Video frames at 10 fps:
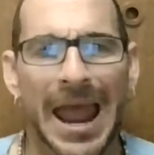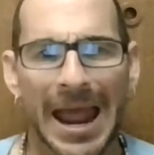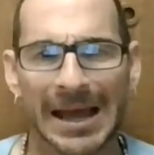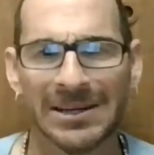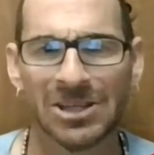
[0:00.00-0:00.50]

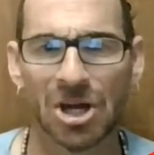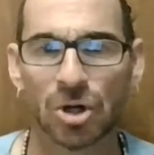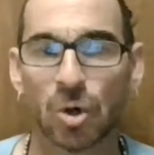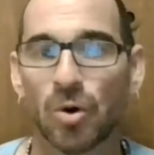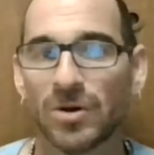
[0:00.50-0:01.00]
and a
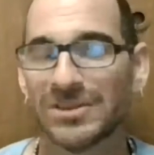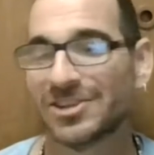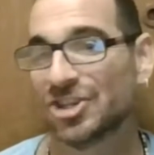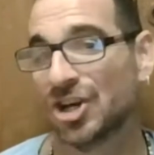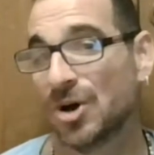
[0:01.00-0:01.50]

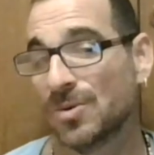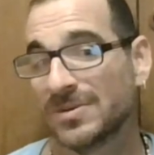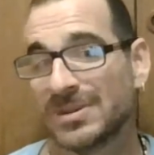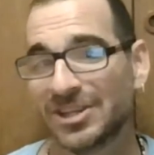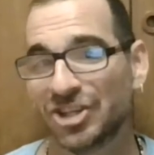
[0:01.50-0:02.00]
gold-toned